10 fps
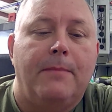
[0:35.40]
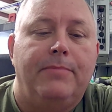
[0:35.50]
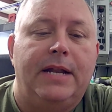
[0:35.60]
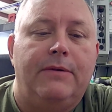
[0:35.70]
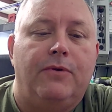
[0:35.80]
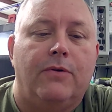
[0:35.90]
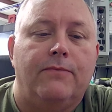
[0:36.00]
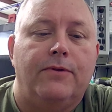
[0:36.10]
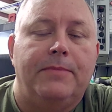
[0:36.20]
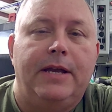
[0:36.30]
Benny
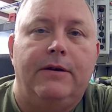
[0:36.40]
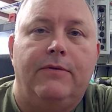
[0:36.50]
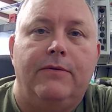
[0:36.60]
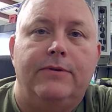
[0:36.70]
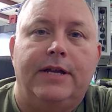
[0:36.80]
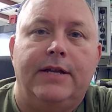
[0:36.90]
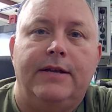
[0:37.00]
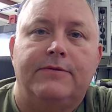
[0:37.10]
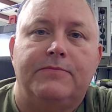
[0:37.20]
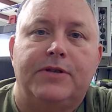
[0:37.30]
worked with me on
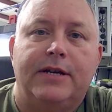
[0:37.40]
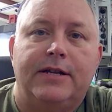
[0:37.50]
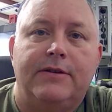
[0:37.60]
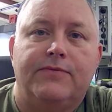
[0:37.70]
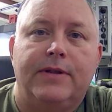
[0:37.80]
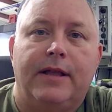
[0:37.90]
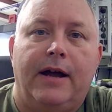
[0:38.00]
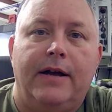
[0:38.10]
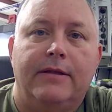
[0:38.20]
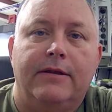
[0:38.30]
getting some settings we liked,